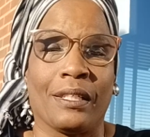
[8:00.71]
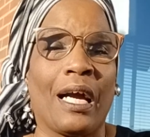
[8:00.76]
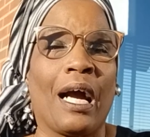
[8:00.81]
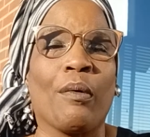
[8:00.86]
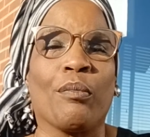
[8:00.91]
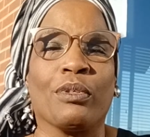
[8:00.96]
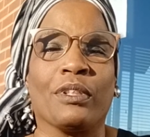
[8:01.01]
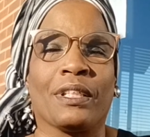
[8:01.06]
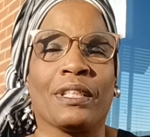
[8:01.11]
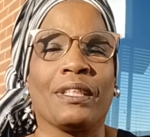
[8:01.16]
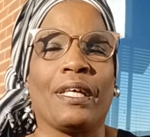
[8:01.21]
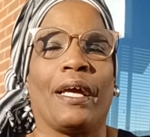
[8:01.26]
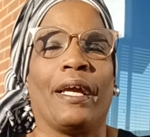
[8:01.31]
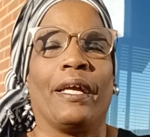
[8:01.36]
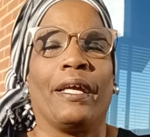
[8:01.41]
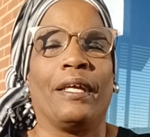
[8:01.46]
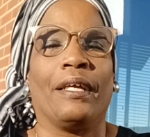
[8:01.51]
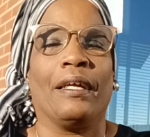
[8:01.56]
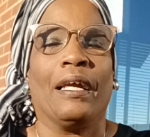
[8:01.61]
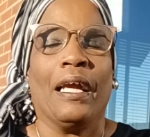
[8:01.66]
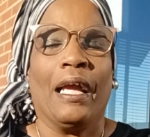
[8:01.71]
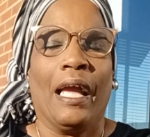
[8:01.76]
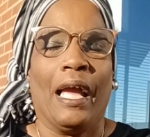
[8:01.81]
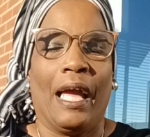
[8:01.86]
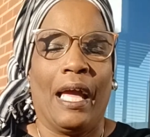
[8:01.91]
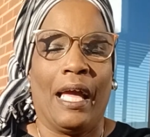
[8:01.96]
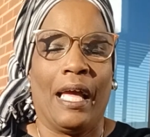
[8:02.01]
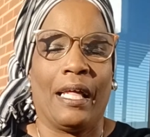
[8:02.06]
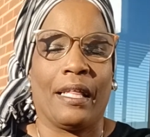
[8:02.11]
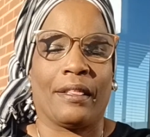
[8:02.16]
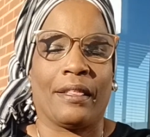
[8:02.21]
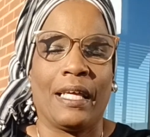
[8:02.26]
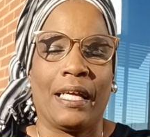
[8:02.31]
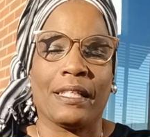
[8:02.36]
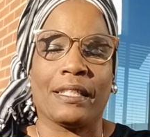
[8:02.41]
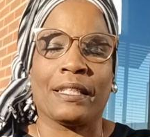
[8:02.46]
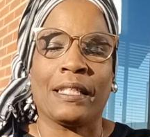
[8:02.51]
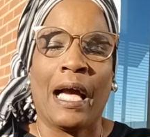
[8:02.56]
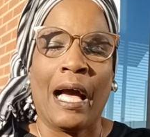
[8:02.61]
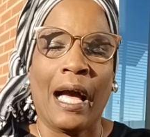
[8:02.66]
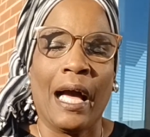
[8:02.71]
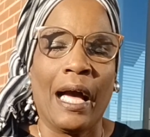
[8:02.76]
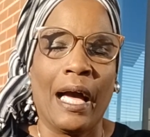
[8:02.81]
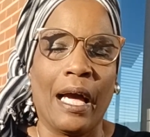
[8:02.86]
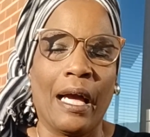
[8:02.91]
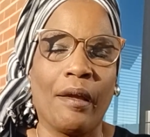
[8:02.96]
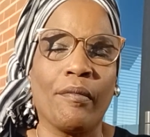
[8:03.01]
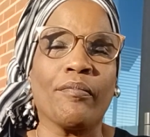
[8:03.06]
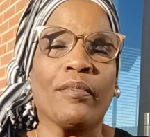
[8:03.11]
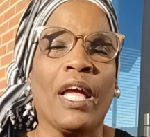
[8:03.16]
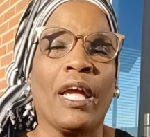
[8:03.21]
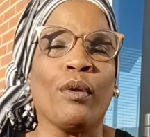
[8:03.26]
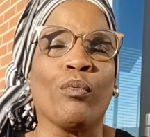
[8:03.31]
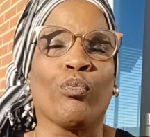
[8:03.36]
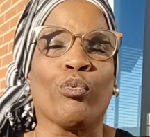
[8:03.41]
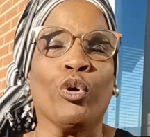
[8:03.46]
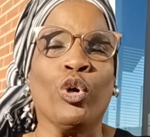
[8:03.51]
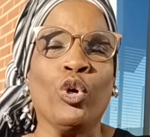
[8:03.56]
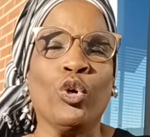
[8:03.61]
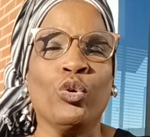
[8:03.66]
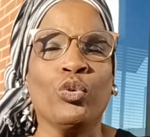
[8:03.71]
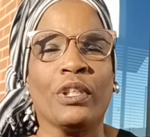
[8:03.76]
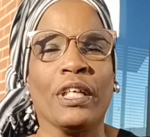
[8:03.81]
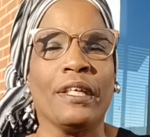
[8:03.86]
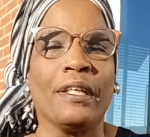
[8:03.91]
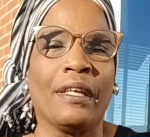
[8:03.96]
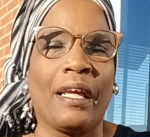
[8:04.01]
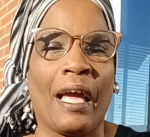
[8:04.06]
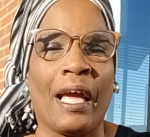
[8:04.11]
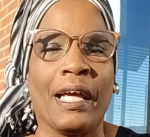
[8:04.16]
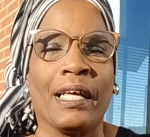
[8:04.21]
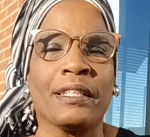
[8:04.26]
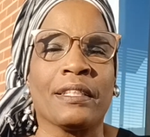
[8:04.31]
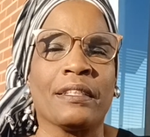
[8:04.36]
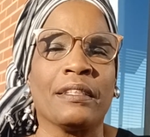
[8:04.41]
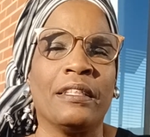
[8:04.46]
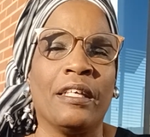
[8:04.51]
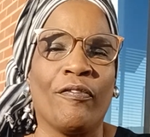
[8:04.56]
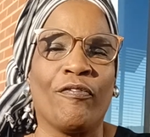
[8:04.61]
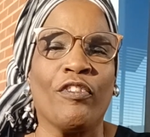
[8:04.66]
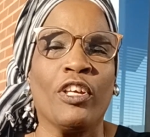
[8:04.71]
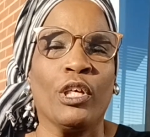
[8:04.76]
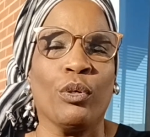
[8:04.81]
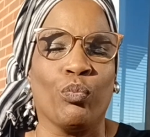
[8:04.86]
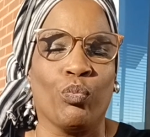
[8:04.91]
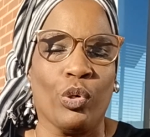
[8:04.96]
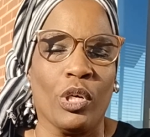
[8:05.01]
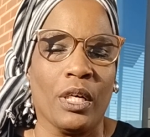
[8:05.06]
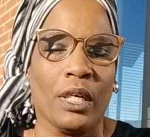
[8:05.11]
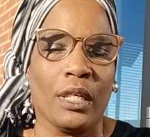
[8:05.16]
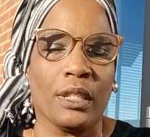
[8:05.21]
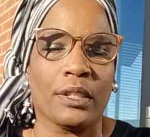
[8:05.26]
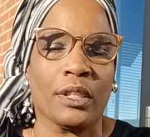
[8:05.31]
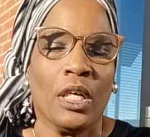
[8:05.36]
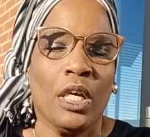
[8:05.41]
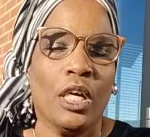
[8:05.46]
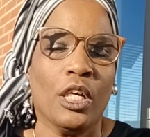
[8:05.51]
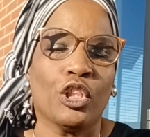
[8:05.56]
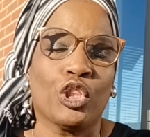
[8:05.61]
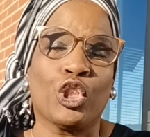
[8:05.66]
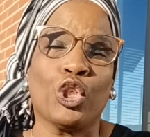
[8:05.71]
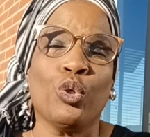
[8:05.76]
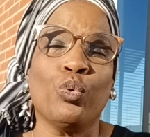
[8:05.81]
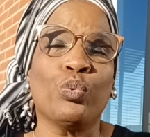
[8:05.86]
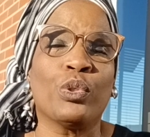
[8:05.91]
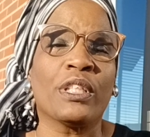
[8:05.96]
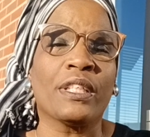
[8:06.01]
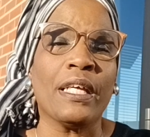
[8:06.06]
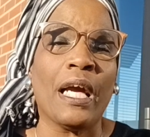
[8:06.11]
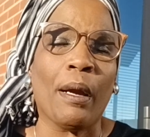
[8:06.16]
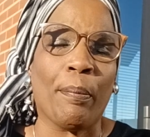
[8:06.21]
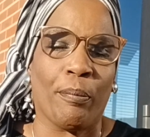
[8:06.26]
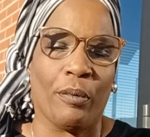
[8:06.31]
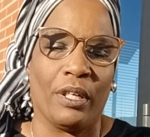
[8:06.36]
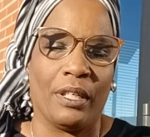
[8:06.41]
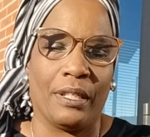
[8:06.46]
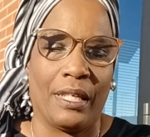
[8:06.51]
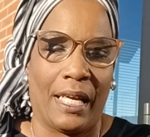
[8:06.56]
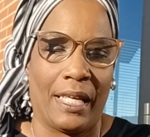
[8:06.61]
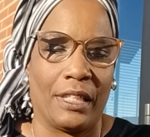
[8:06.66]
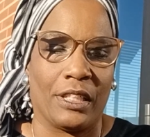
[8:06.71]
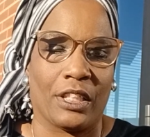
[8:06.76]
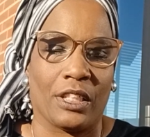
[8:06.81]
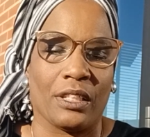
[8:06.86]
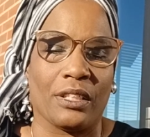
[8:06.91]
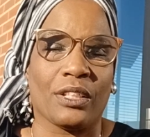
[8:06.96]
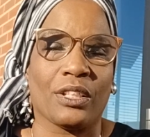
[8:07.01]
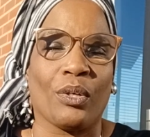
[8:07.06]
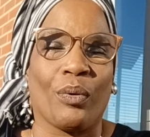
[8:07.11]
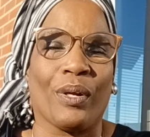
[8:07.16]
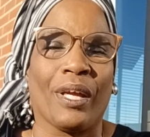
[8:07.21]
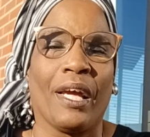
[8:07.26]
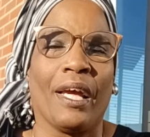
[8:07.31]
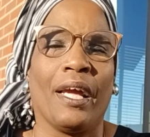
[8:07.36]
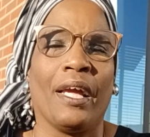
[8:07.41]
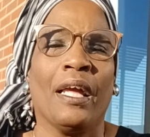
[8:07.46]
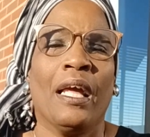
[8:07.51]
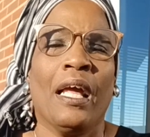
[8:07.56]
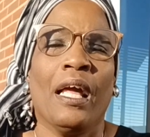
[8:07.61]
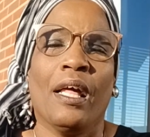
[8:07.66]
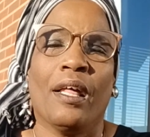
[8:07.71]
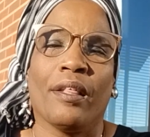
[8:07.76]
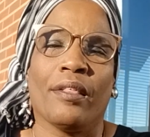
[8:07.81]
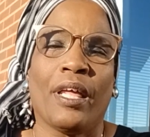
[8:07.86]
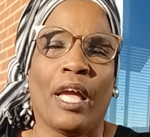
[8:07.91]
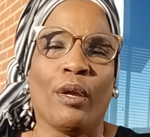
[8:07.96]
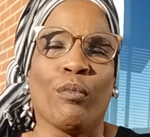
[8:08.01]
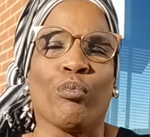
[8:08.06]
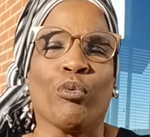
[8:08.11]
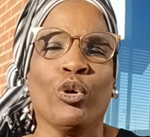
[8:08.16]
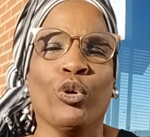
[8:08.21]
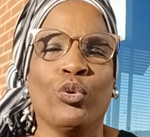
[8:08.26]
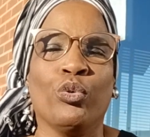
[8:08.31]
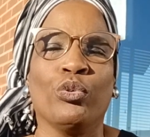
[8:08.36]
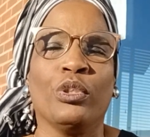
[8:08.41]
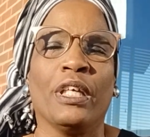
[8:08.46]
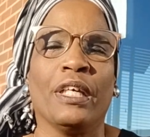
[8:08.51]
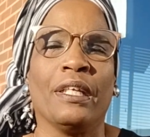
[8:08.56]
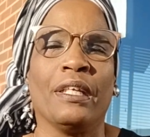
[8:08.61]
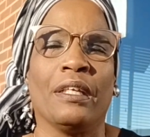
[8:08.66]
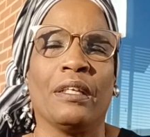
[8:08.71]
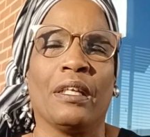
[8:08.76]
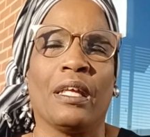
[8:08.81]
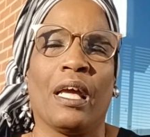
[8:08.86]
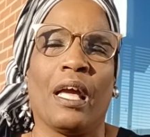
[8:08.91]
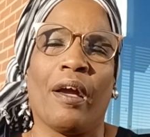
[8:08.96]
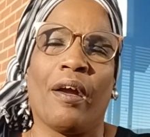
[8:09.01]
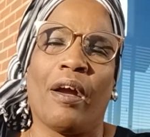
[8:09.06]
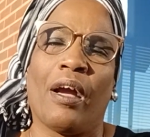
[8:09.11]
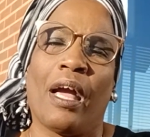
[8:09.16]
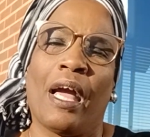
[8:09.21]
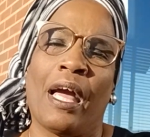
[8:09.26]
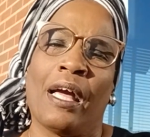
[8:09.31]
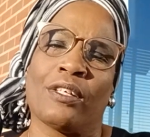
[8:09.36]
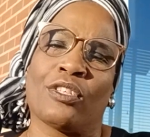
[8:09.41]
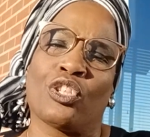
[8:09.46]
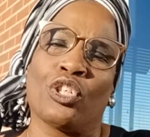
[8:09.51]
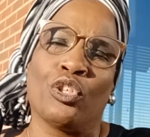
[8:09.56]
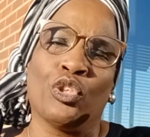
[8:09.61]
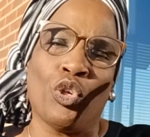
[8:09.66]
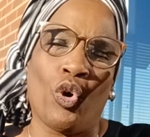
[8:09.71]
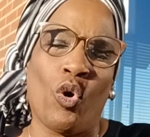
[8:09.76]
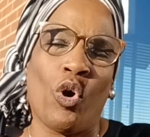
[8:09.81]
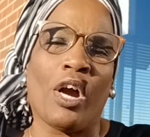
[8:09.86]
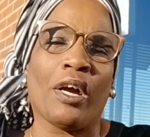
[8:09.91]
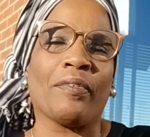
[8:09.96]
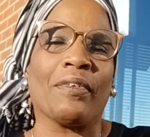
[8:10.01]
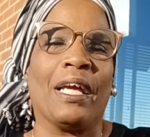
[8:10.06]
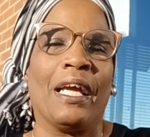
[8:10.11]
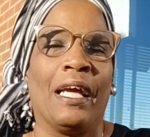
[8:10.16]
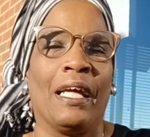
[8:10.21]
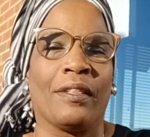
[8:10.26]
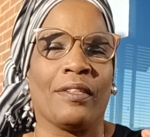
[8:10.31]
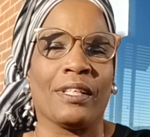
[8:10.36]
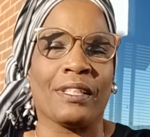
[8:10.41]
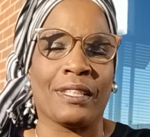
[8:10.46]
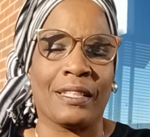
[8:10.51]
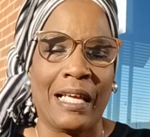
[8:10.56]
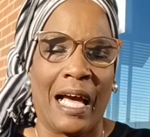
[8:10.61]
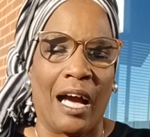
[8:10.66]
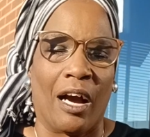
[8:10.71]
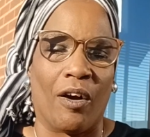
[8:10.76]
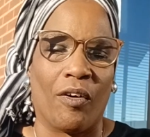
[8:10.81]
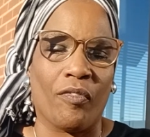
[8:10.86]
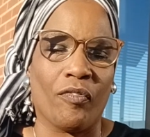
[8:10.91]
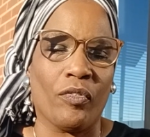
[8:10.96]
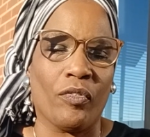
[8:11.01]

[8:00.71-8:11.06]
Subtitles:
I would say, at that time, they ruled it as if it was two separate nations, okay? They ruled it as the North and the South,